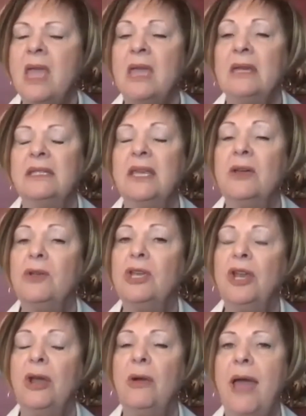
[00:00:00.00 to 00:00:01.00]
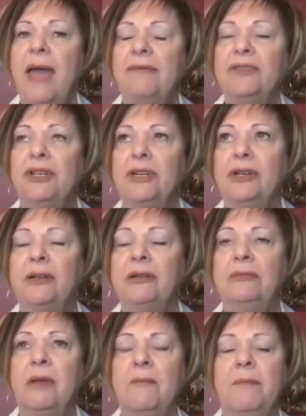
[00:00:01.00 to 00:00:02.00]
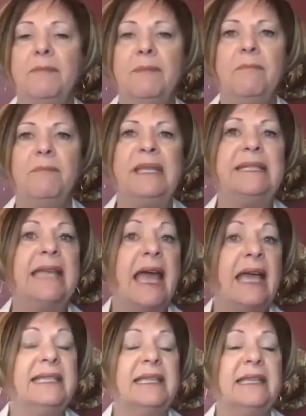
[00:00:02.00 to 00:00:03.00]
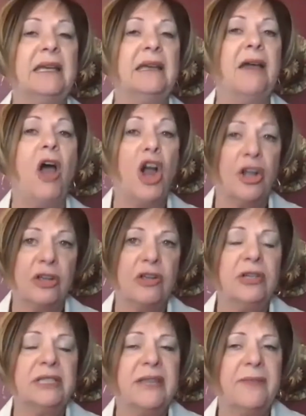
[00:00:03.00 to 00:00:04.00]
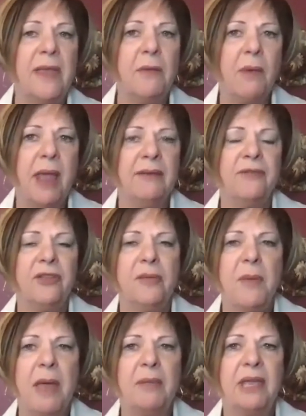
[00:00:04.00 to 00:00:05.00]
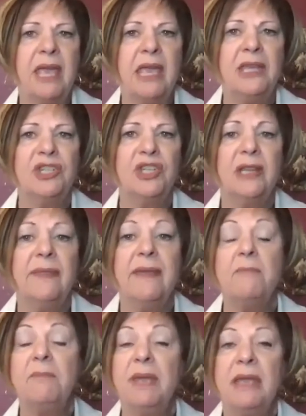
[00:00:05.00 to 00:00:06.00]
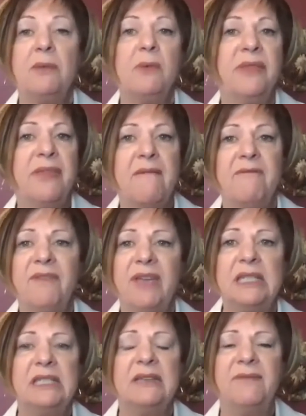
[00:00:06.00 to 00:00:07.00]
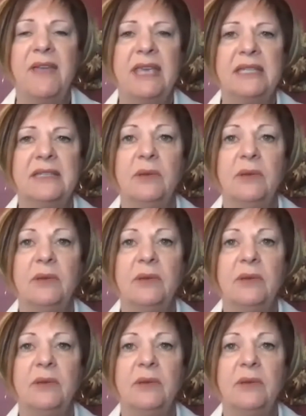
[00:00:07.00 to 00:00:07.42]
So, you know, besides the articles that they write for the publication and then being with them face to face,